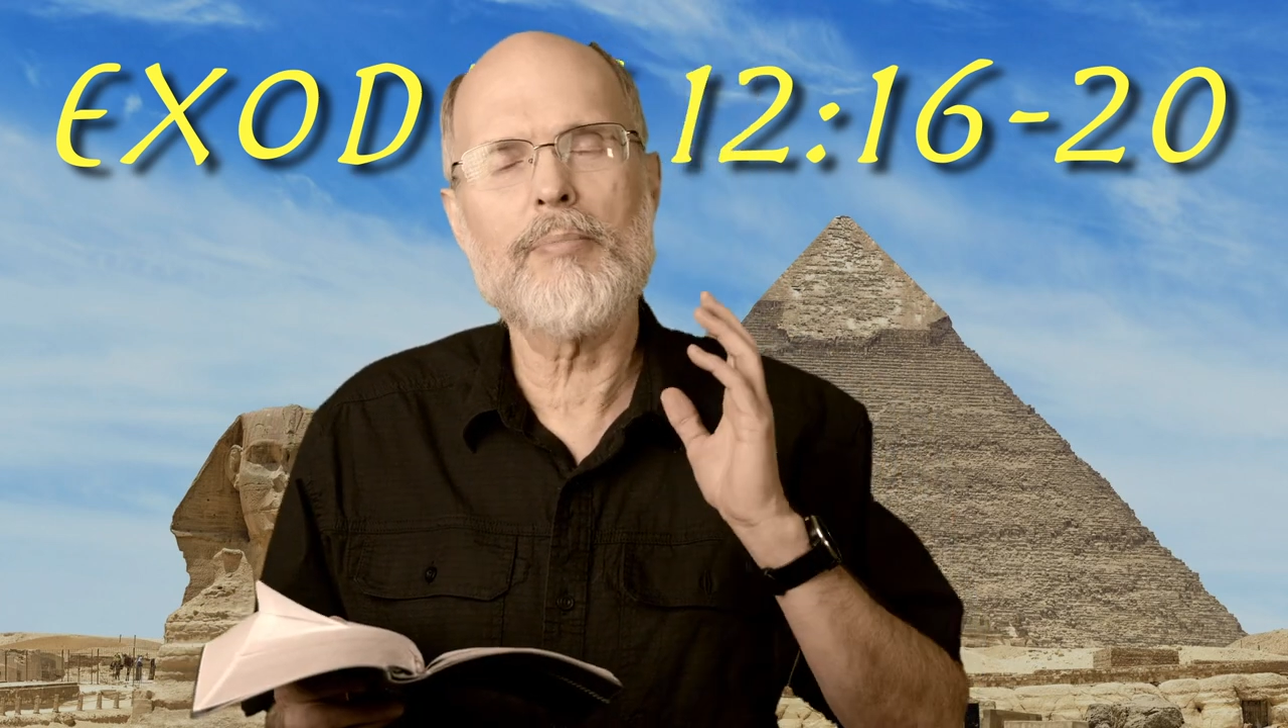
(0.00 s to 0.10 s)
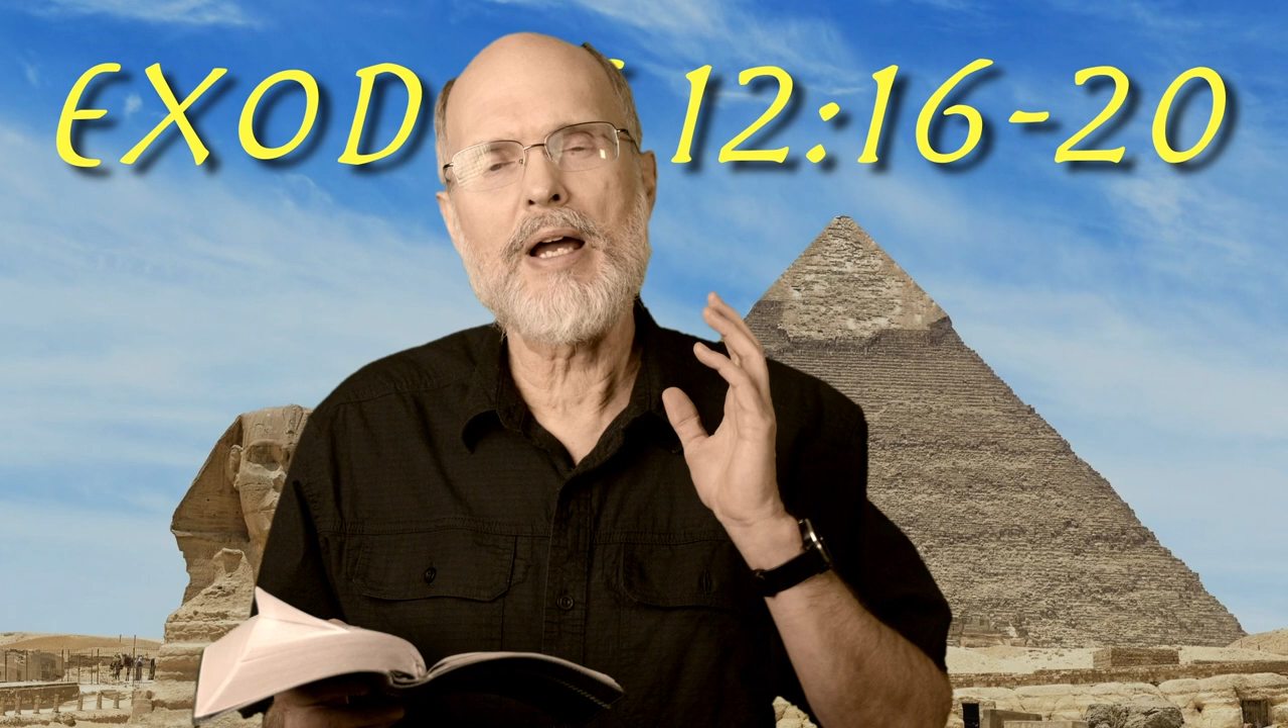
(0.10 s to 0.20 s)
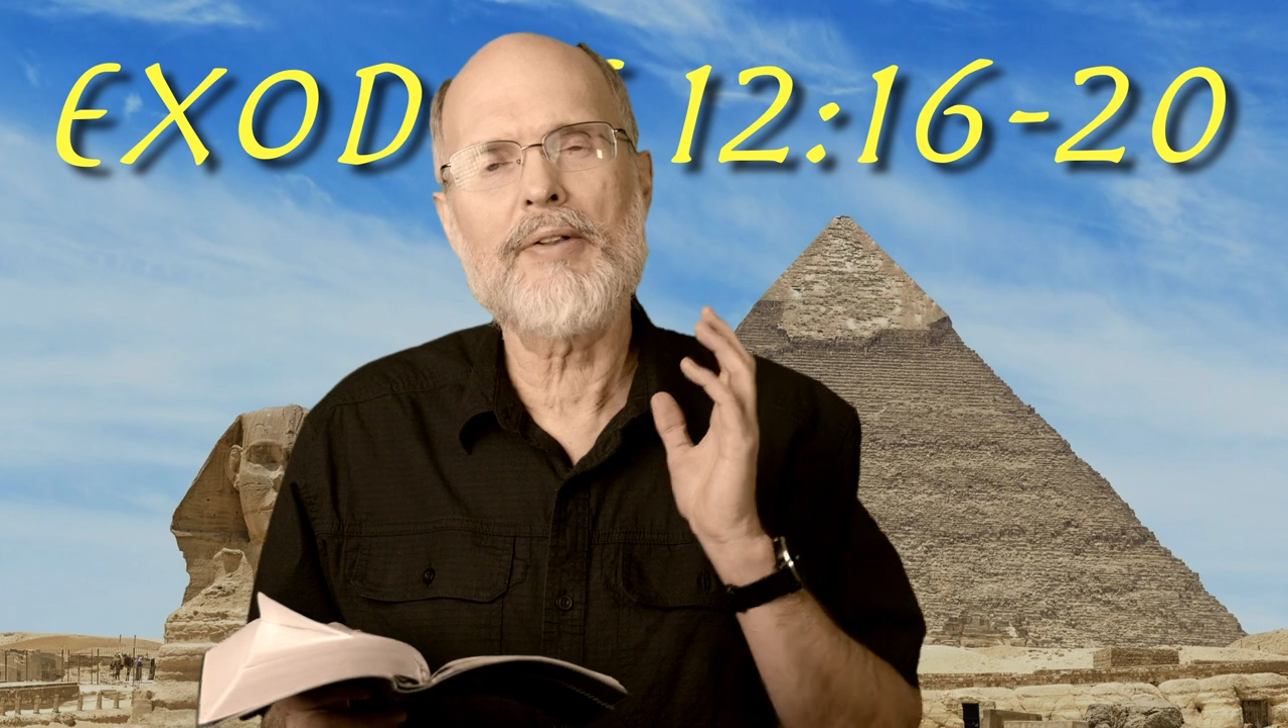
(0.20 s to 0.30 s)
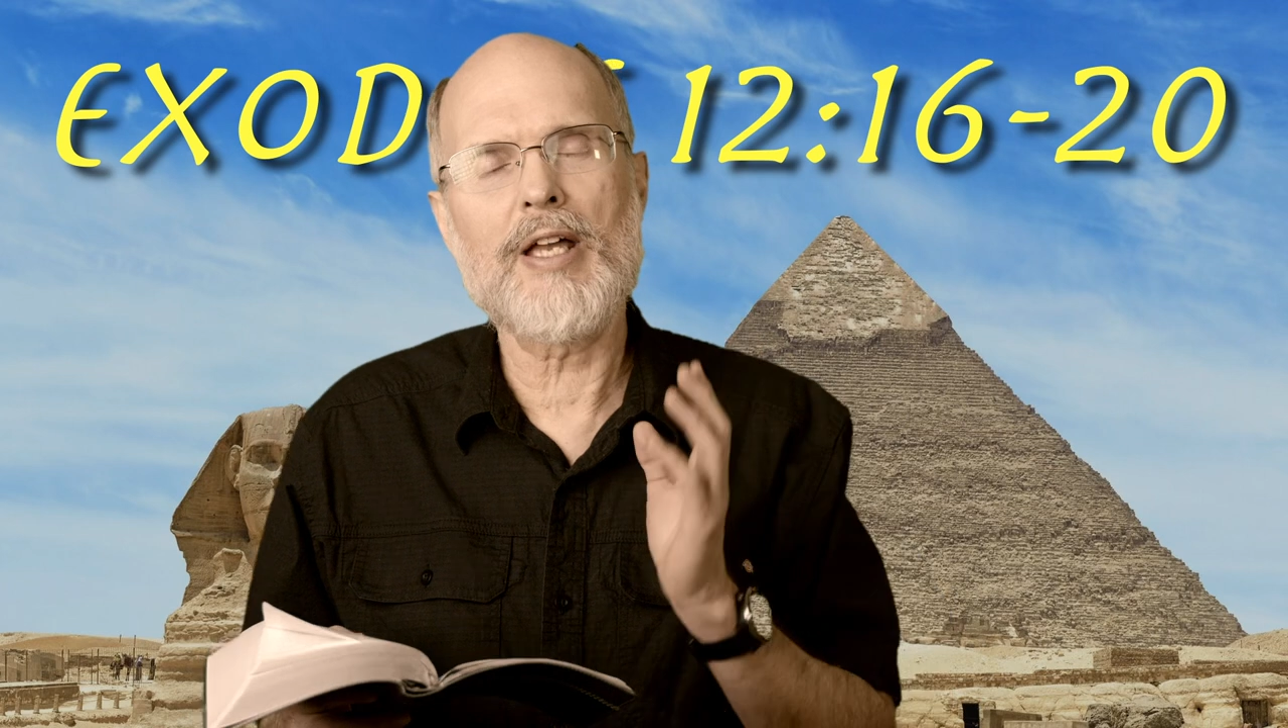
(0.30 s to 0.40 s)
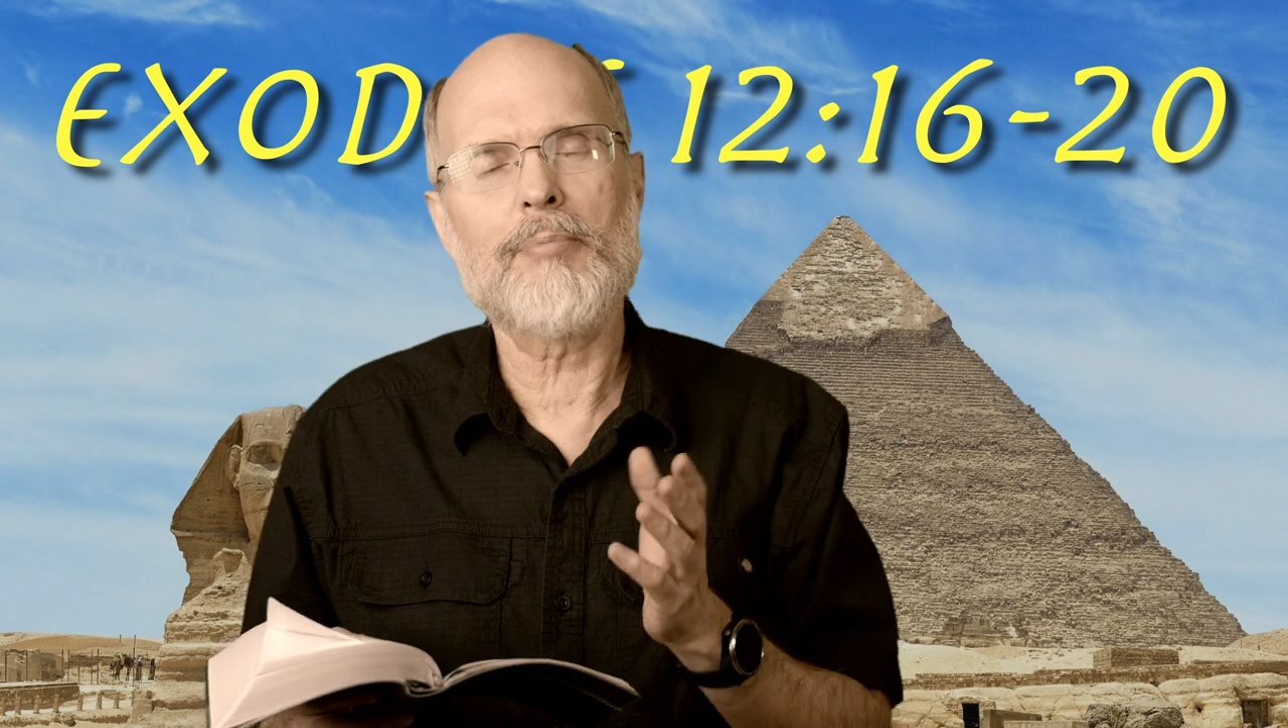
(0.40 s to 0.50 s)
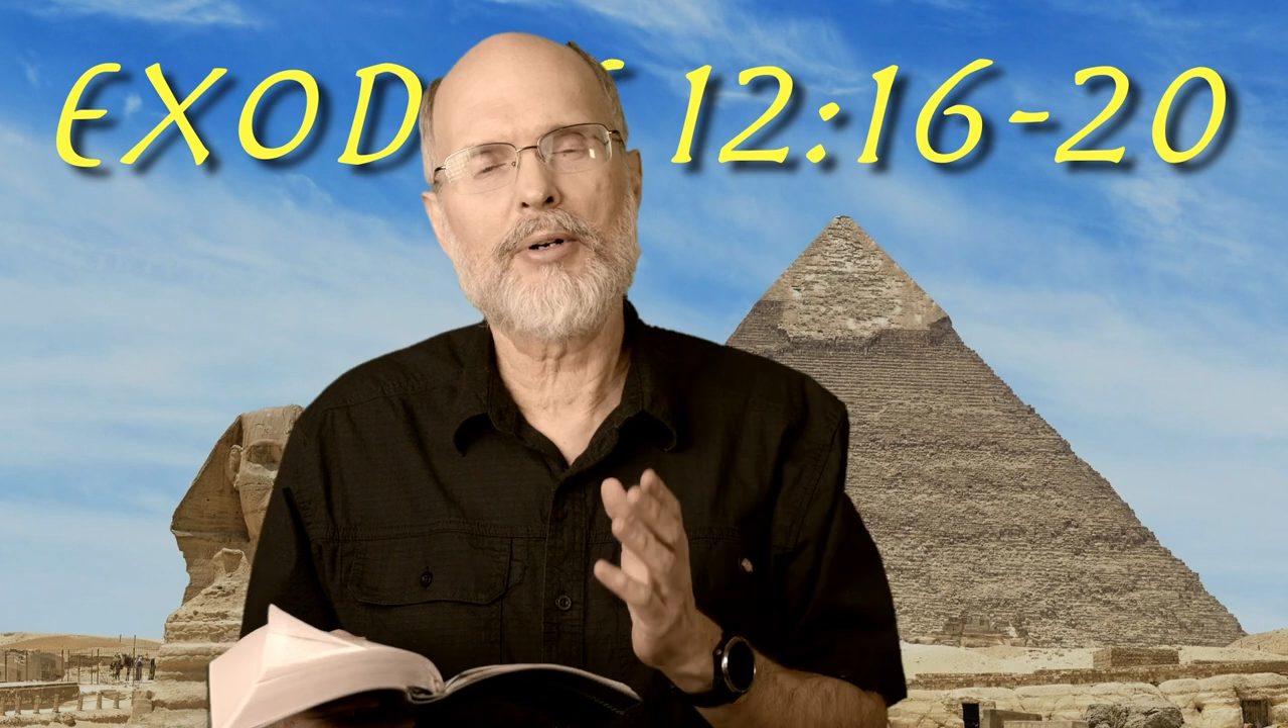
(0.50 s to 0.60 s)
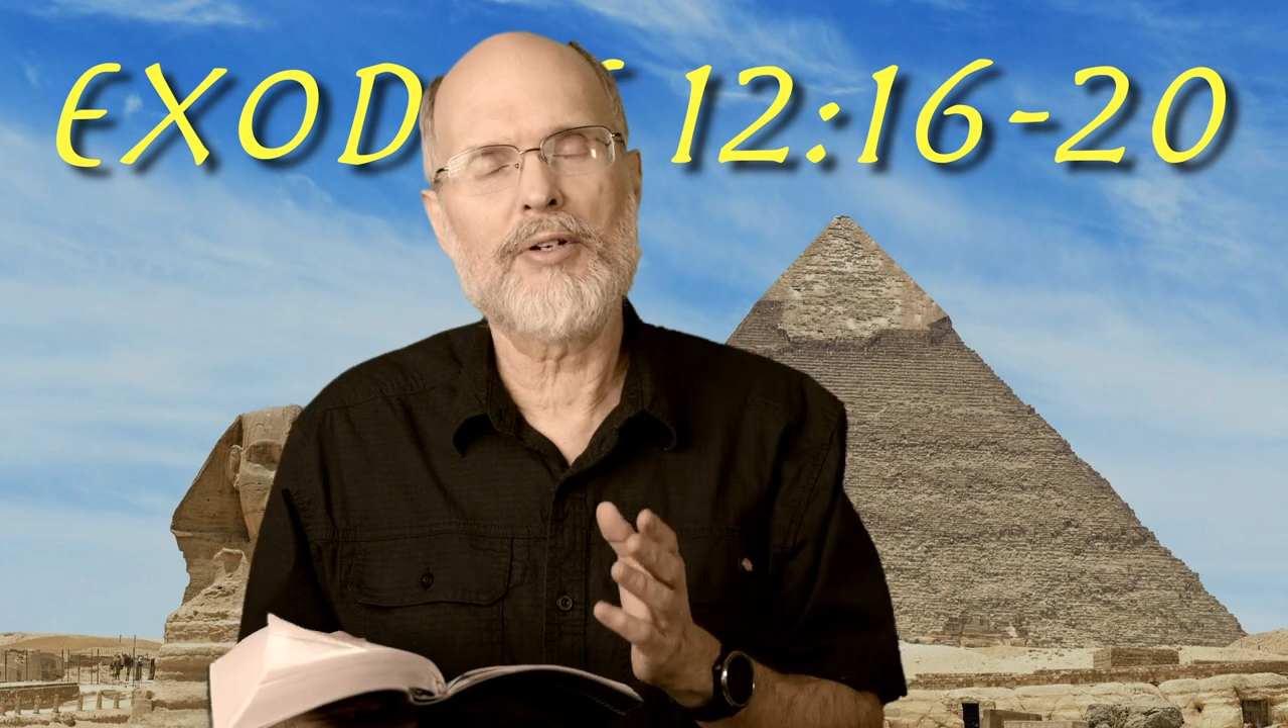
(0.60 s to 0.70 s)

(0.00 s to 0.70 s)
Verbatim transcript: about that